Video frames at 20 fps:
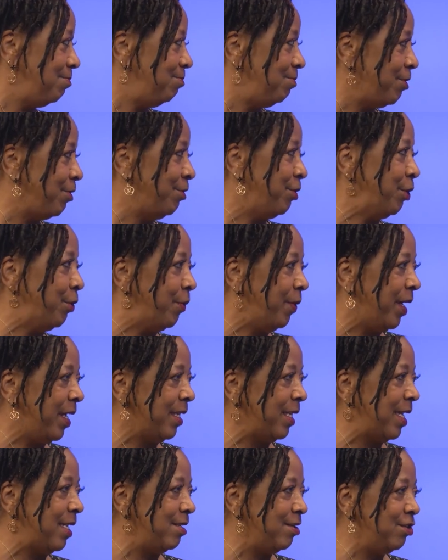they're
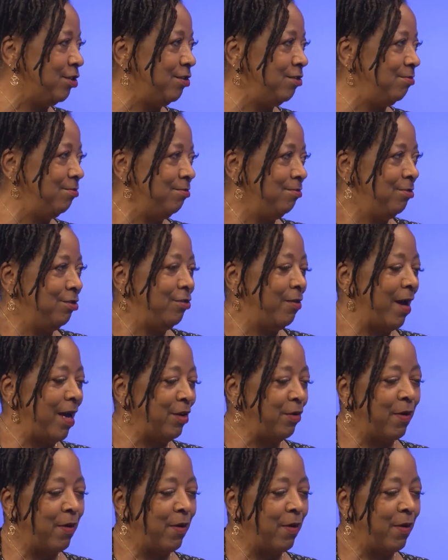doing that you had